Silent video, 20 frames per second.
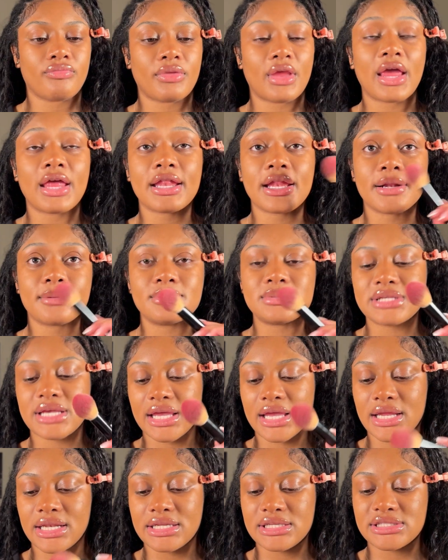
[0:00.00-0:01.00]
And I'm
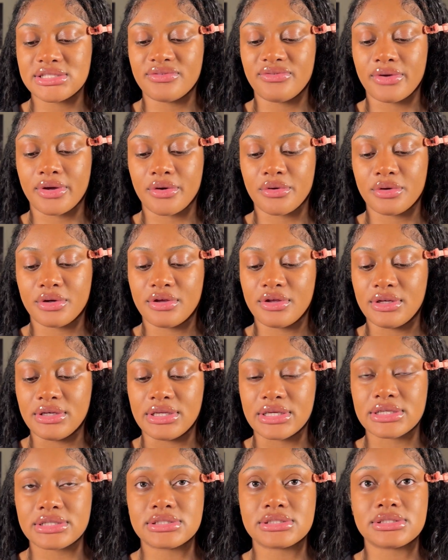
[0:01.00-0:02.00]
taking this very
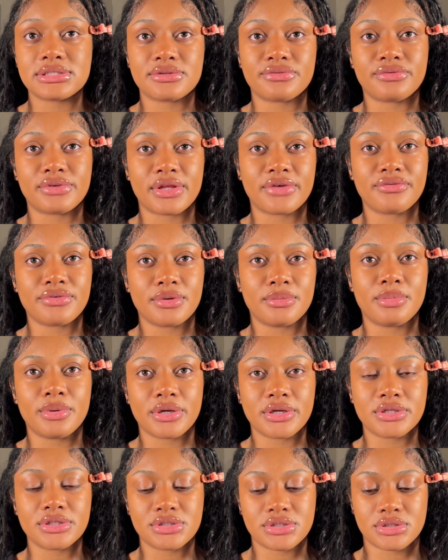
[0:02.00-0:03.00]
dense fluffy
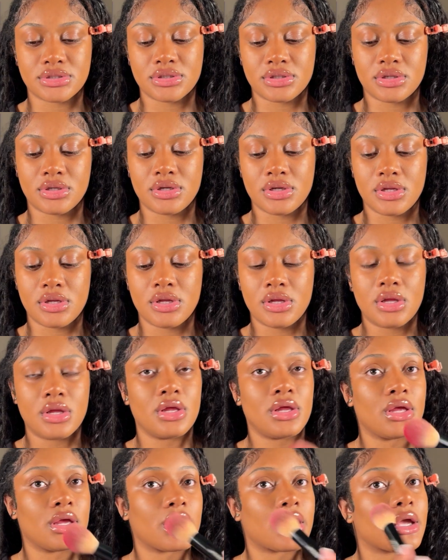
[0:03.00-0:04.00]
brush
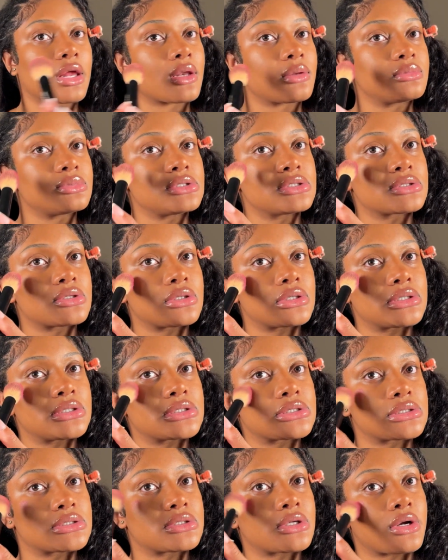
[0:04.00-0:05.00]
and I'm just gonna
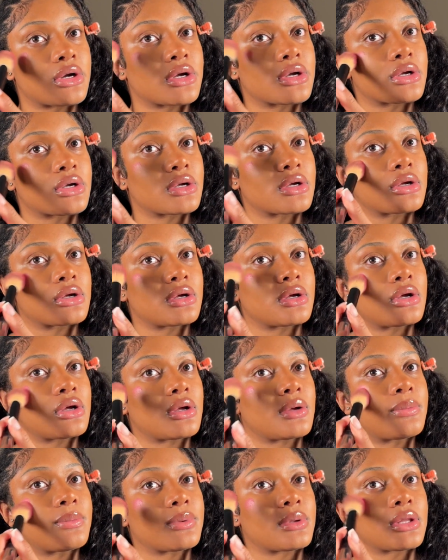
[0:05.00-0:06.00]
start
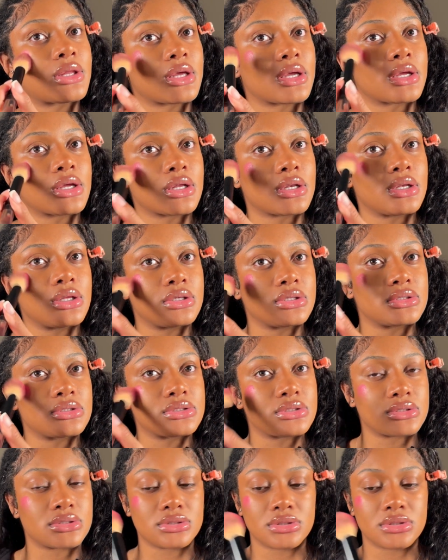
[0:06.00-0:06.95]
applying this